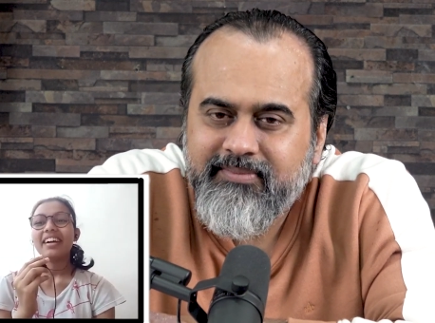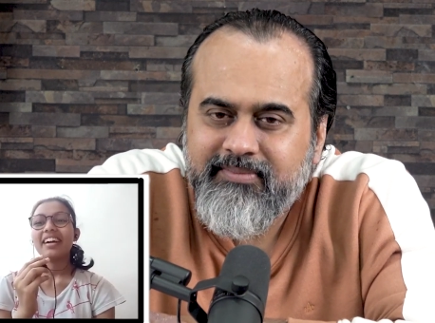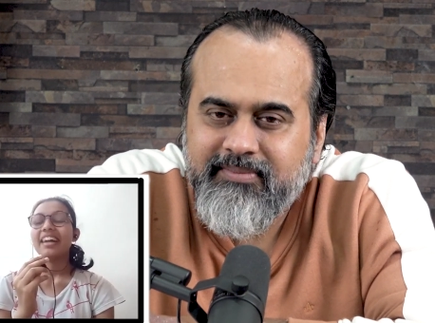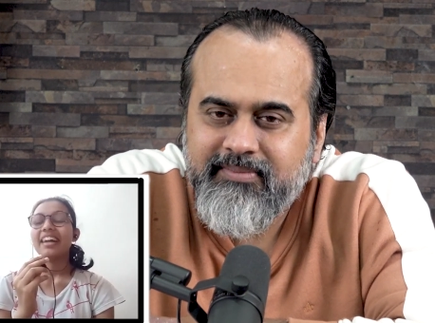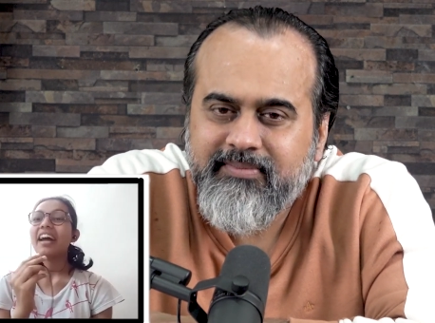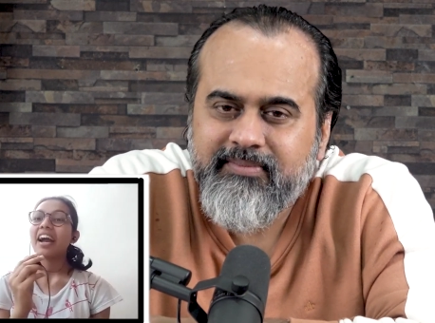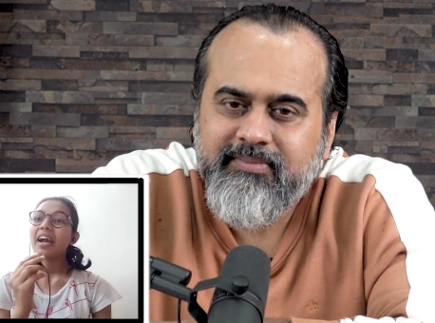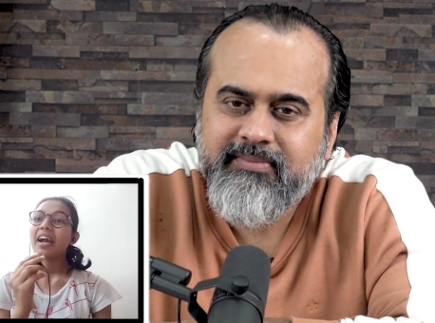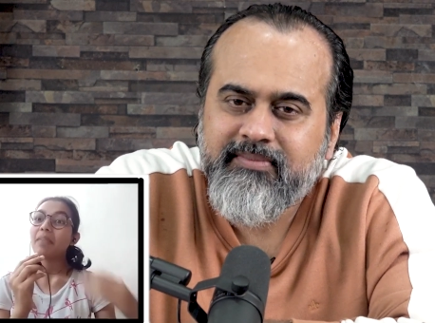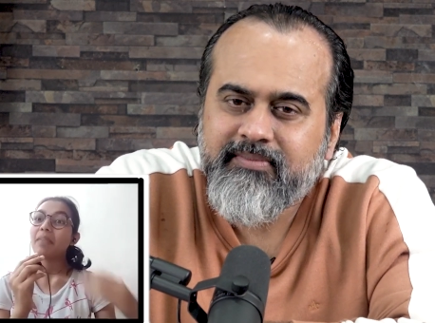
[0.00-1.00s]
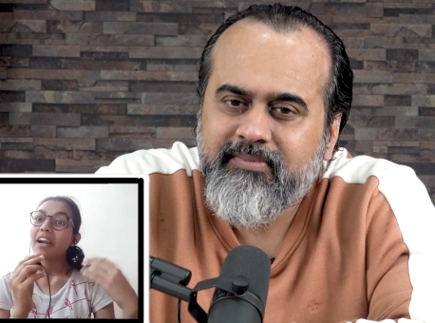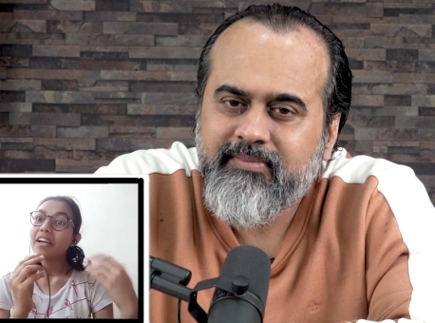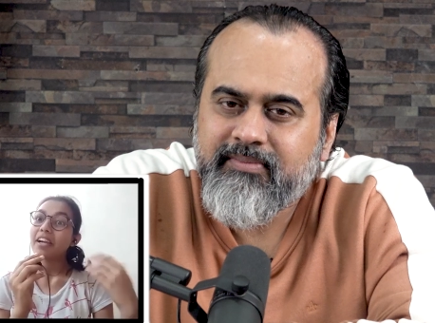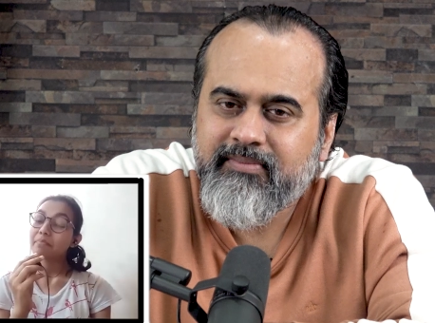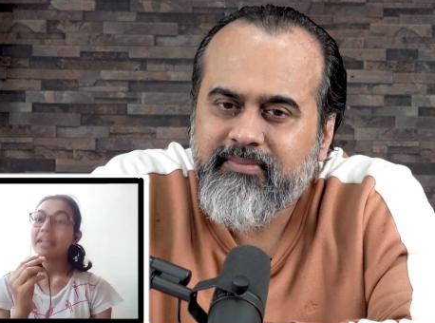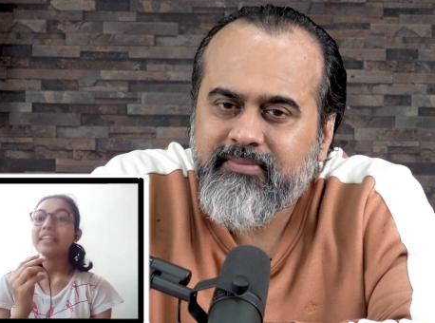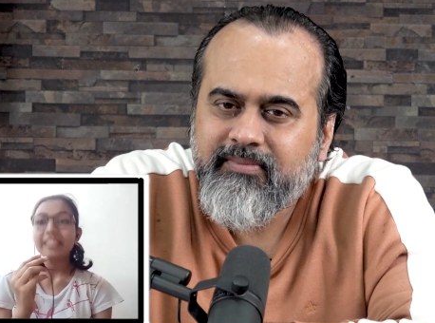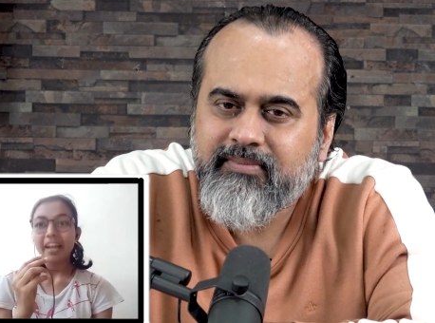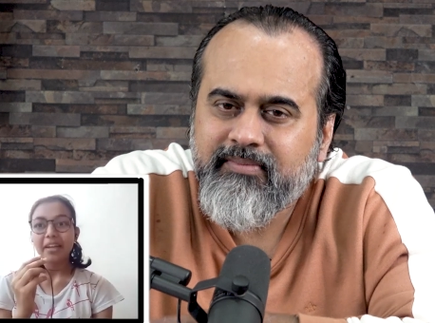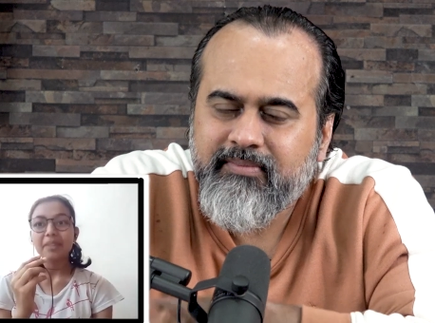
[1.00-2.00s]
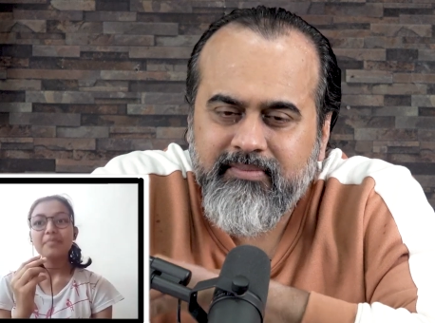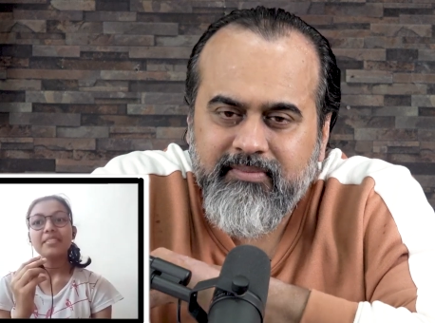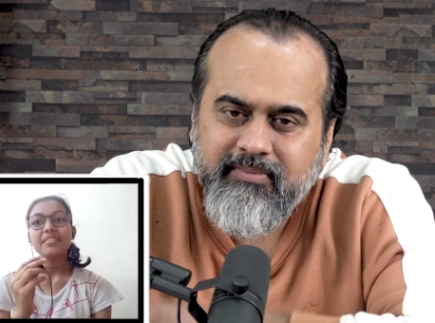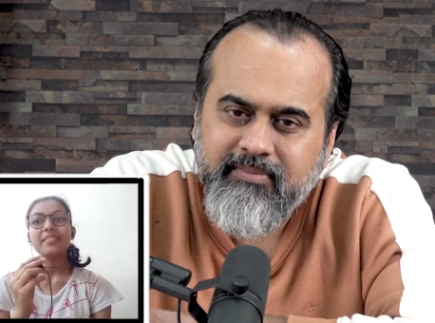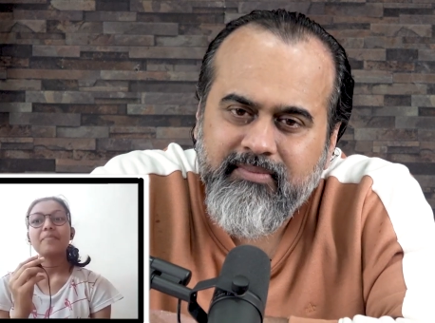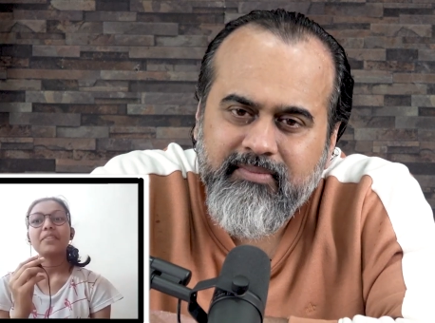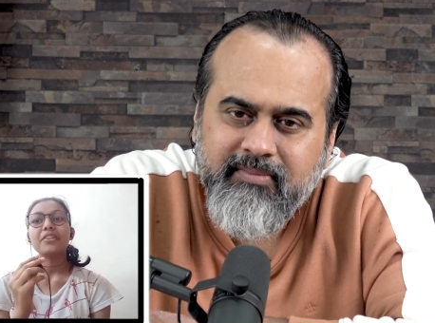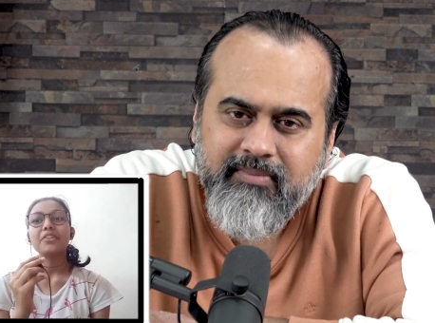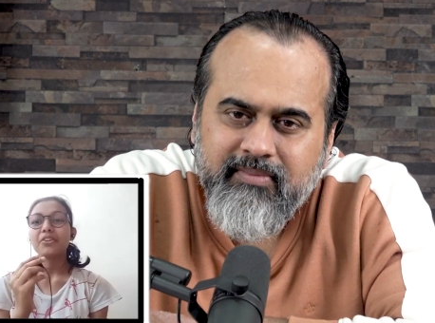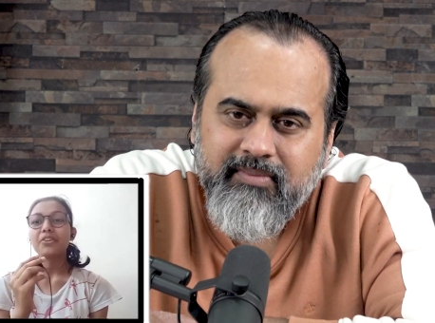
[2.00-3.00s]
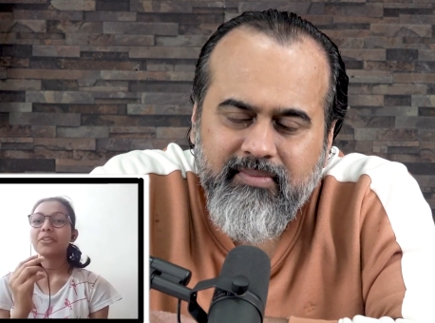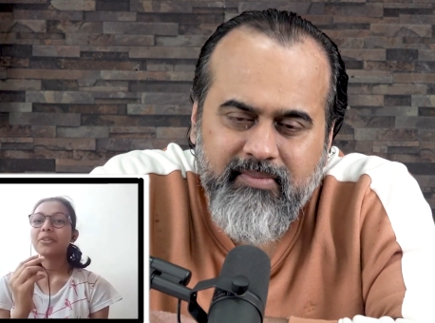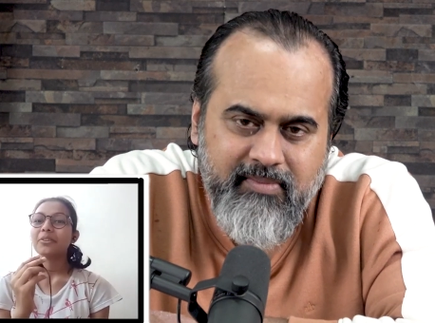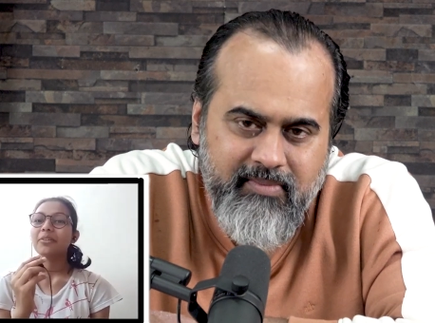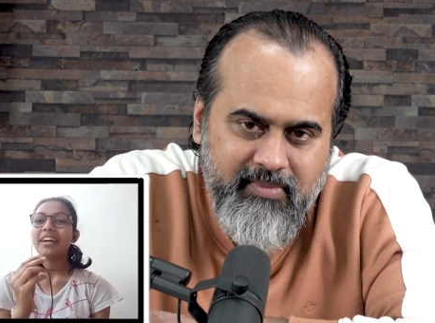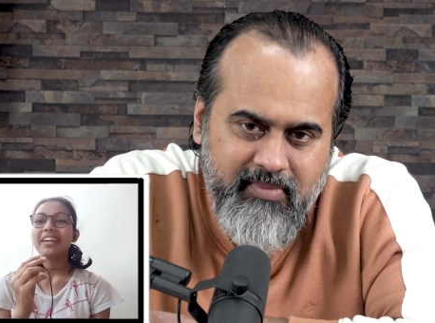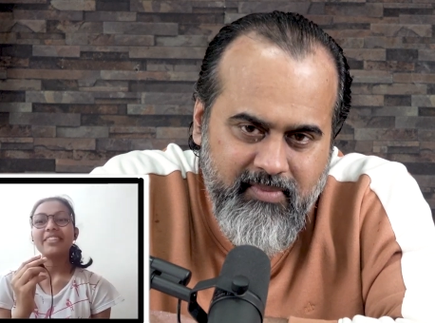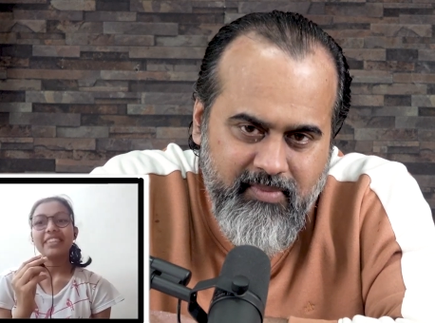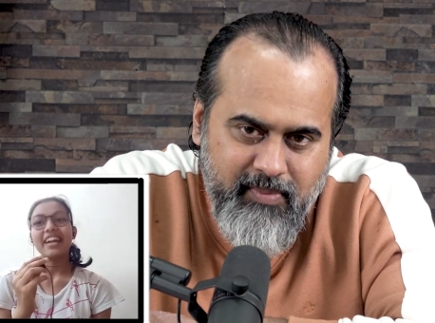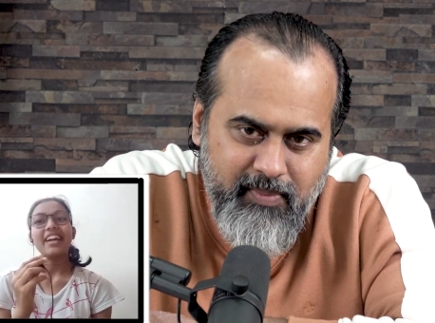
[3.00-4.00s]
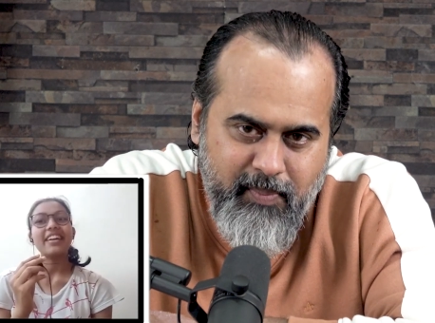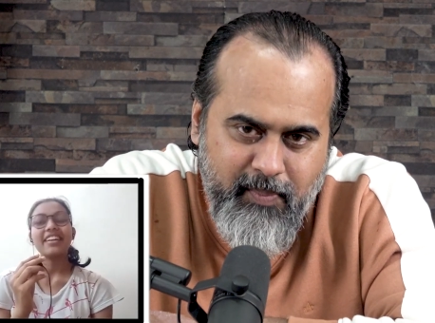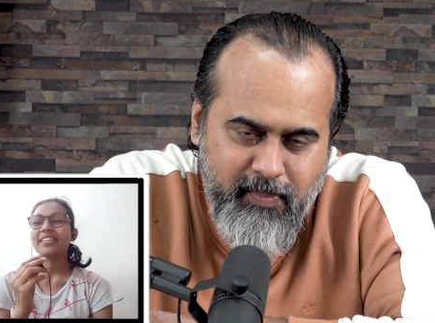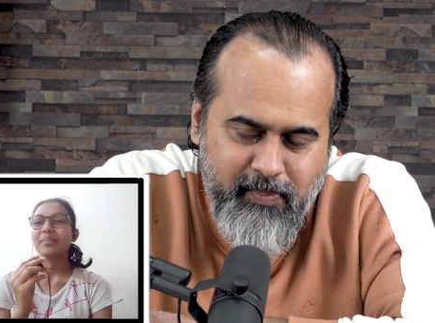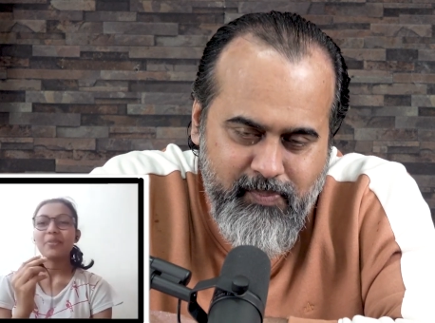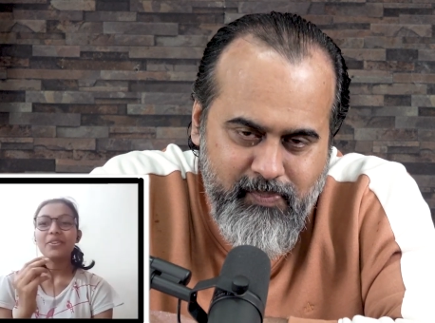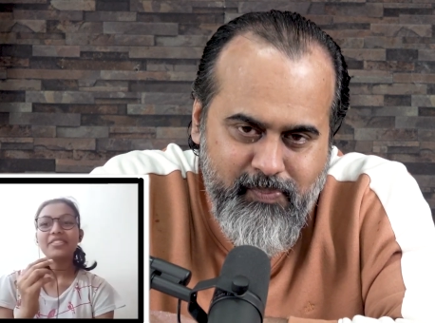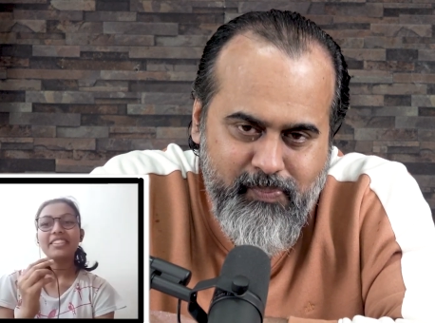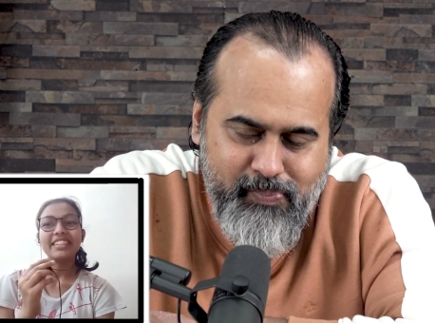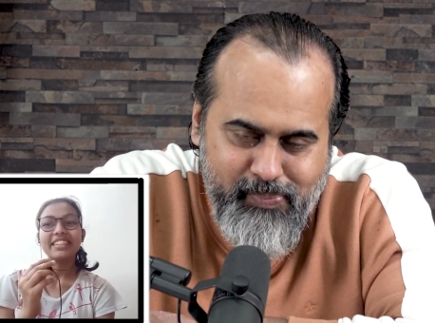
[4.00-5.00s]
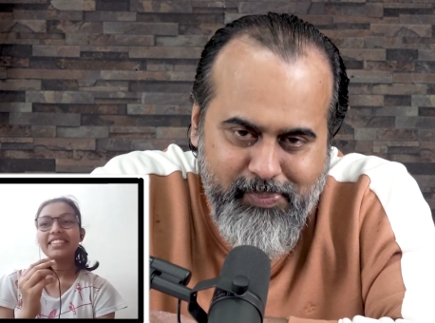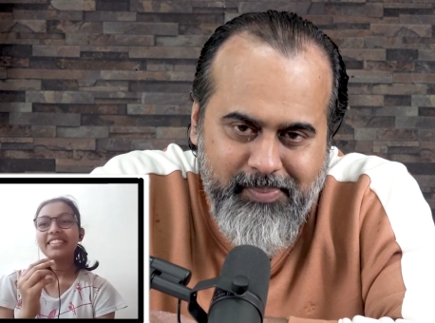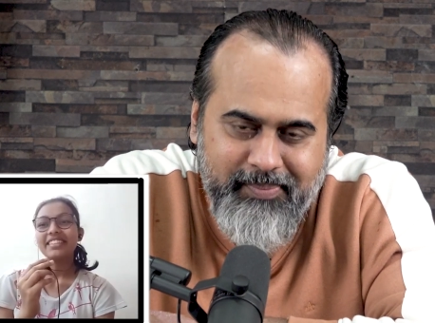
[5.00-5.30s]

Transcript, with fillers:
Speaker 1: And I applied many times to talk to you, and today I get the opportunity.